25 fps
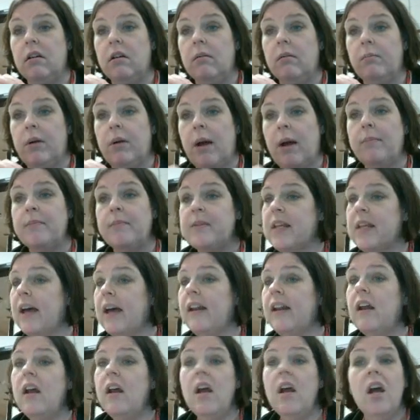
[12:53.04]
problem
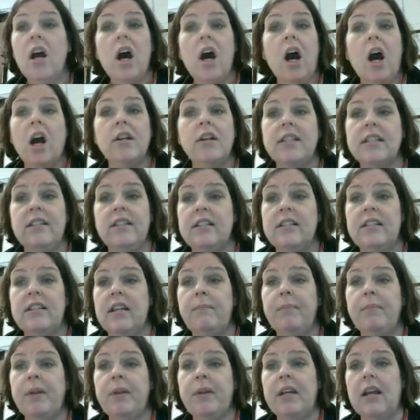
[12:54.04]
set are
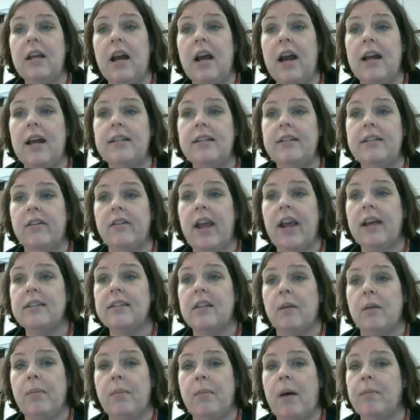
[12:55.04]
simply ideal gas
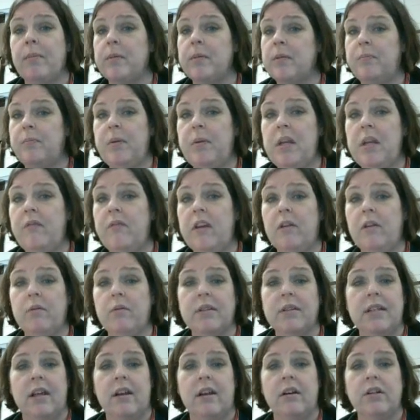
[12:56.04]
law problems, PV
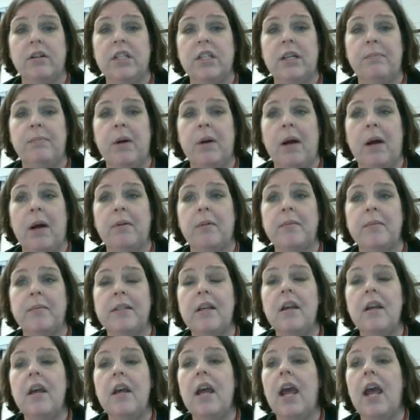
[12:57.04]
equals NRT problems,
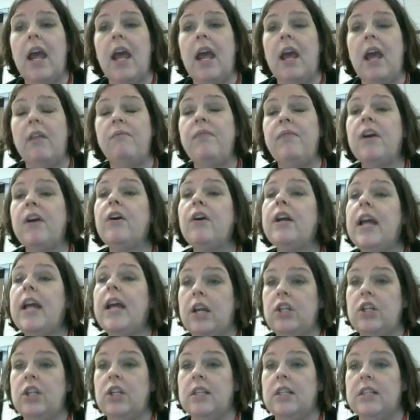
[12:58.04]
and
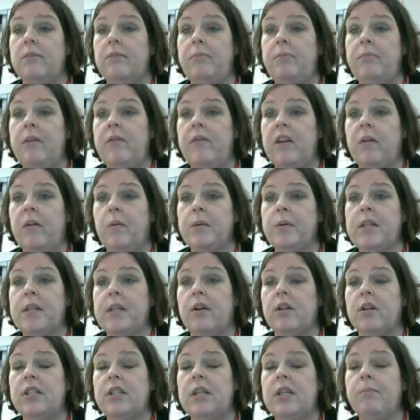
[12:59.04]
variations of PV equals
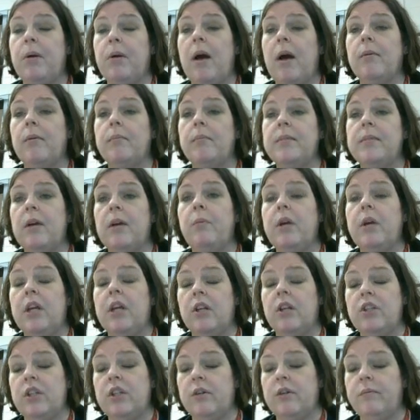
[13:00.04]
NRT problems that we
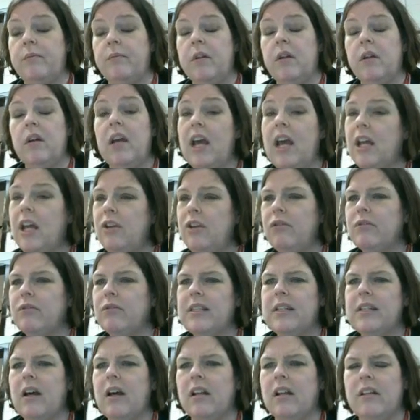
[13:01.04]
could do. And you'll
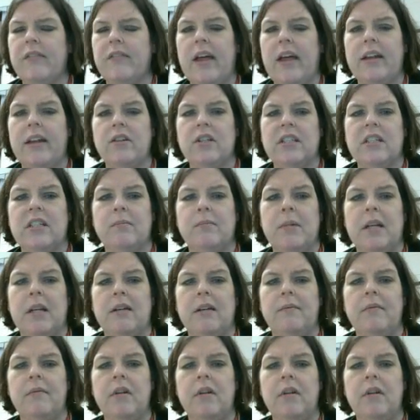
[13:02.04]
see all of that in just a minute.